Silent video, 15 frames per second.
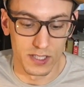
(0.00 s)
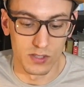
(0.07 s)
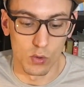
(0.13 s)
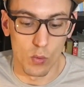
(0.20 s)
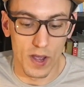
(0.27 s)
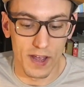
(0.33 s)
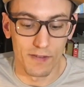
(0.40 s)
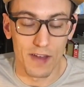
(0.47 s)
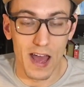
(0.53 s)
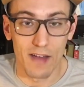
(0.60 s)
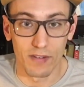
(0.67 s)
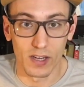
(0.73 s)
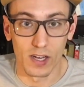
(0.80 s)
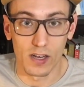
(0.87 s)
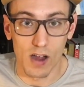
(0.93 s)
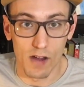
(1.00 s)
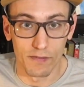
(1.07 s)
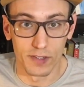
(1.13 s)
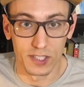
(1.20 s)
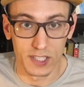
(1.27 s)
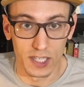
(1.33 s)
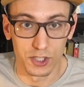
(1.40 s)
is a way of having a
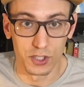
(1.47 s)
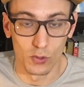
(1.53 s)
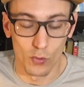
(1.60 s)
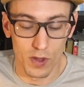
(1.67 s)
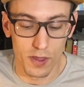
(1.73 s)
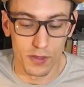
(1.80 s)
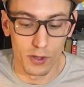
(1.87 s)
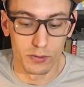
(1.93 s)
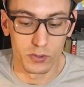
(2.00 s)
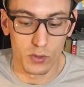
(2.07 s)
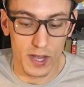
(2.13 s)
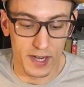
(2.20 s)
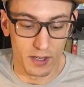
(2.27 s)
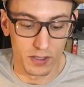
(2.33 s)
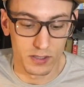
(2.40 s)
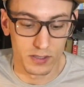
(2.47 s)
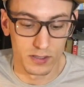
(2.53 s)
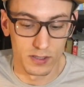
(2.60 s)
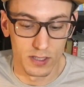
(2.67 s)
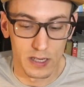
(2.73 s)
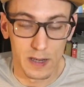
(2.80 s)
conversation with those writers.